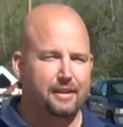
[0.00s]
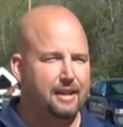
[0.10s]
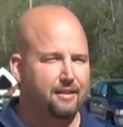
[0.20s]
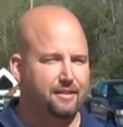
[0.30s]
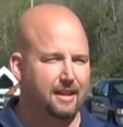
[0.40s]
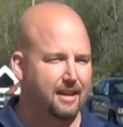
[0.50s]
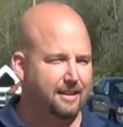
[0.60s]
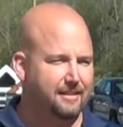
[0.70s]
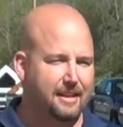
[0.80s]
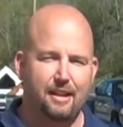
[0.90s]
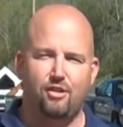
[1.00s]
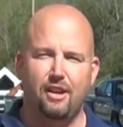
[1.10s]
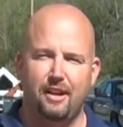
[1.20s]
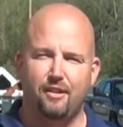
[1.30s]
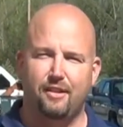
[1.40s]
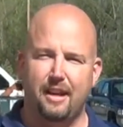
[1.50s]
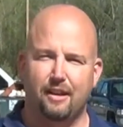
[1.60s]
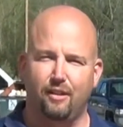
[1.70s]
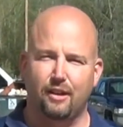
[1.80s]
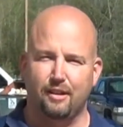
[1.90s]
to get you in here to take
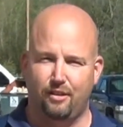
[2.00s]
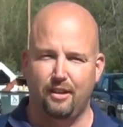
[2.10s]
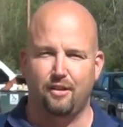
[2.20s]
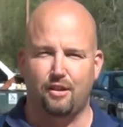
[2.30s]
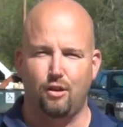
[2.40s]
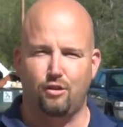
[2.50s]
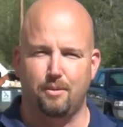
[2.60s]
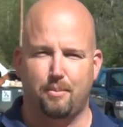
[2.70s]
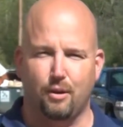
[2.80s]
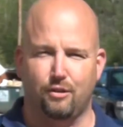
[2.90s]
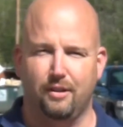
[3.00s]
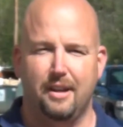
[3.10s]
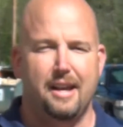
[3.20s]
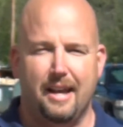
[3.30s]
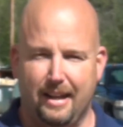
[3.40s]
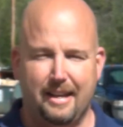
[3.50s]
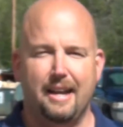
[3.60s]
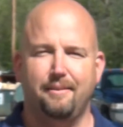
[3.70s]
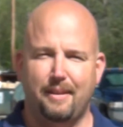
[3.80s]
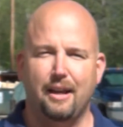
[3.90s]
a look and see this coach in person.
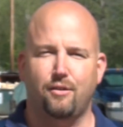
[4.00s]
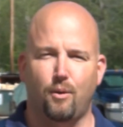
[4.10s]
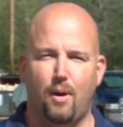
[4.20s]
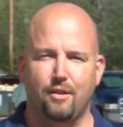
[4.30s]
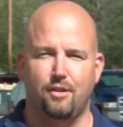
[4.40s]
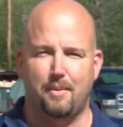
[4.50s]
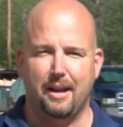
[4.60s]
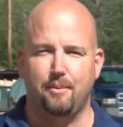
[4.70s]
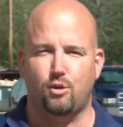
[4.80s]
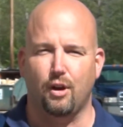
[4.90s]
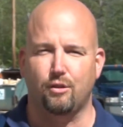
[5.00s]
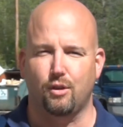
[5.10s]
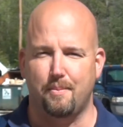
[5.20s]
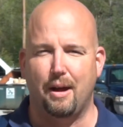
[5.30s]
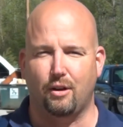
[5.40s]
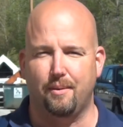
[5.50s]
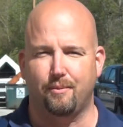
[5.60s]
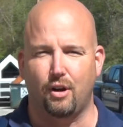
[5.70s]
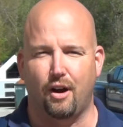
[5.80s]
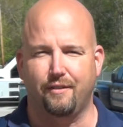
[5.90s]
Again, thanks for watching. My name's Chris with Mount
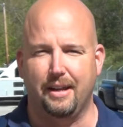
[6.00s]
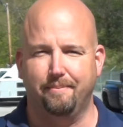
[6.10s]
Comfort RV.